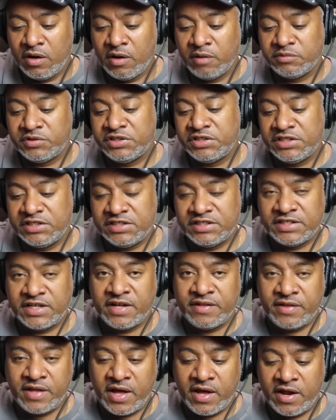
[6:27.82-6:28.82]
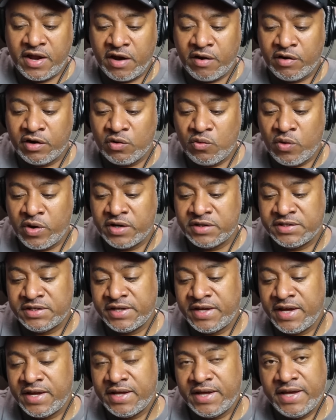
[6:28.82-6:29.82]
She said that Eric wanted to
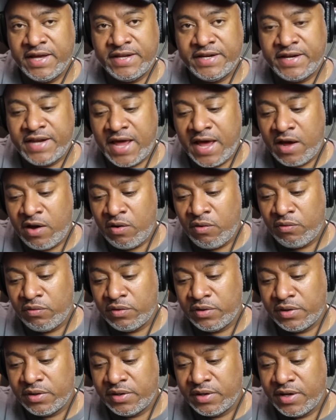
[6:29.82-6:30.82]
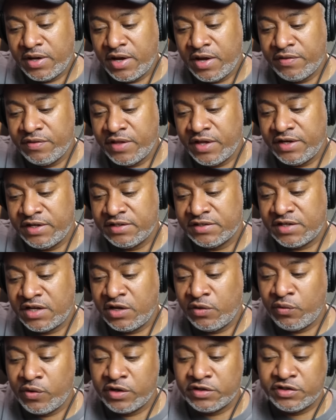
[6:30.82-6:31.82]
get in and out, and then he said
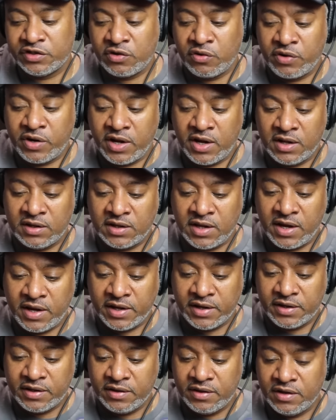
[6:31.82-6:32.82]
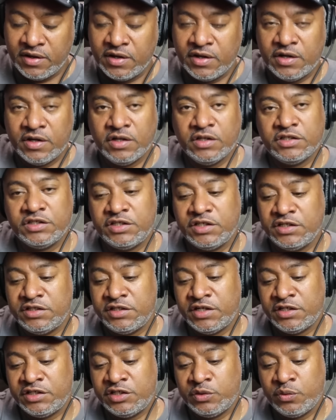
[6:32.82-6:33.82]
he wanted to go to LA. She
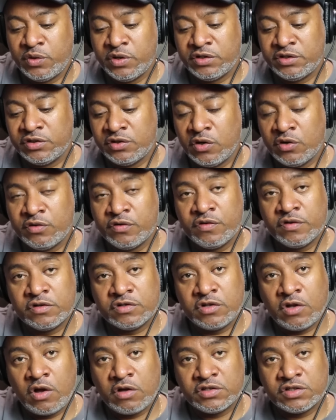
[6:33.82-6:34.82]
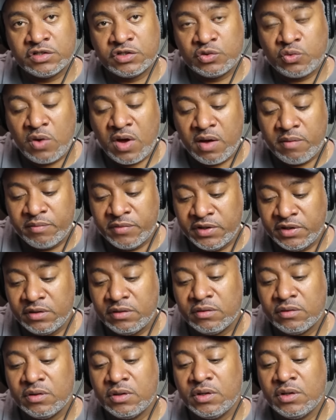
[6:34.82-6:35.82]
said she wanted to go to the Slauson swap
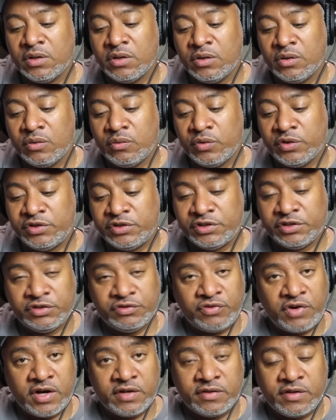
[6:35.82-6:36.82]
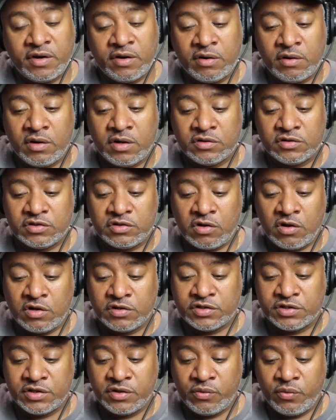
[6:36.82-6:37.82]
meet, which is right there on
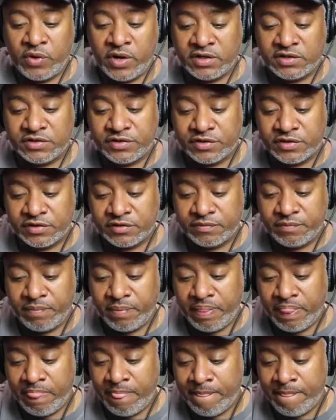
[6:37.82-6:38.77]
Slauson and Western.